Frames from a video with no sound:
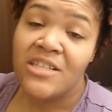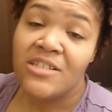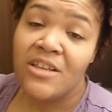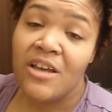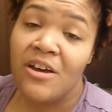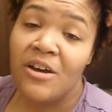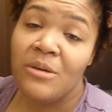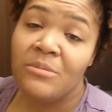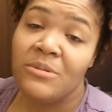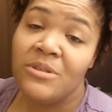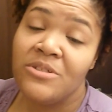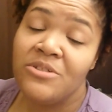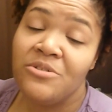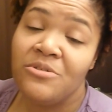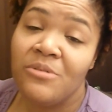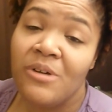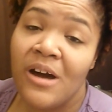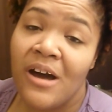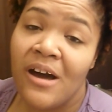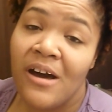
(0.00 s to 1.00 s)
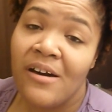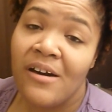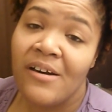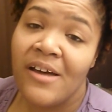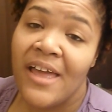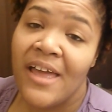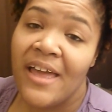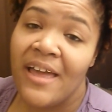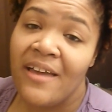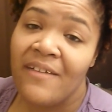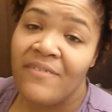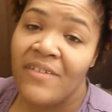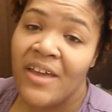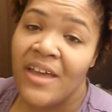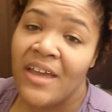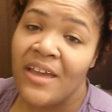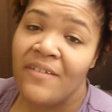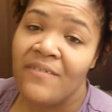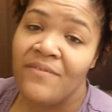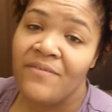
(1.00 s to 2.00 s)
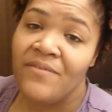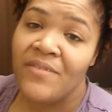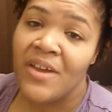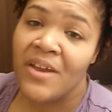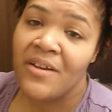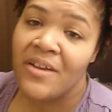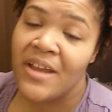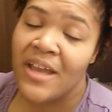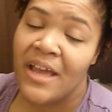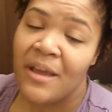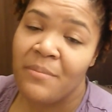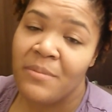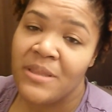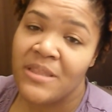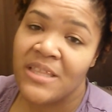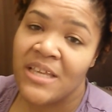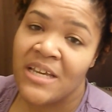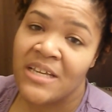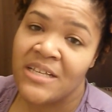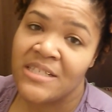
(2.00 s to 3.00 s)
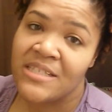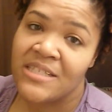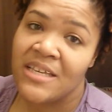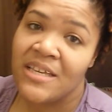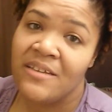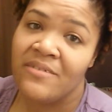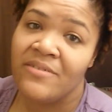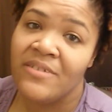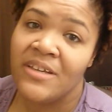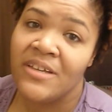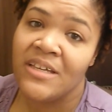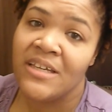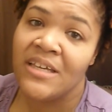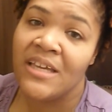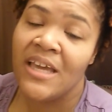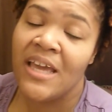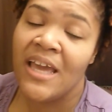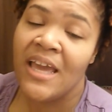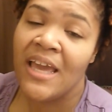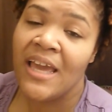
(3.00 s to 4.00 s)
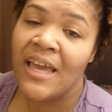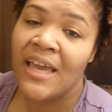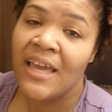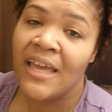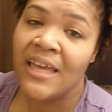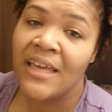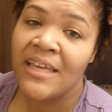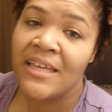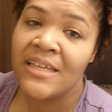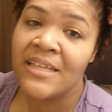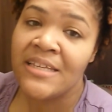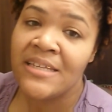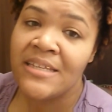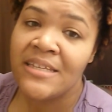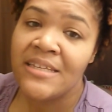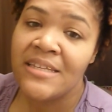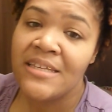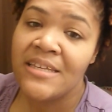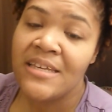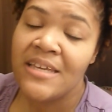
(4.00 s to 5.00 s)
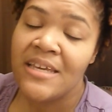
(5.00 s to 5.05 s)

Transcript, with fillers: So I hope that you all have a very happy Thanksgiving, and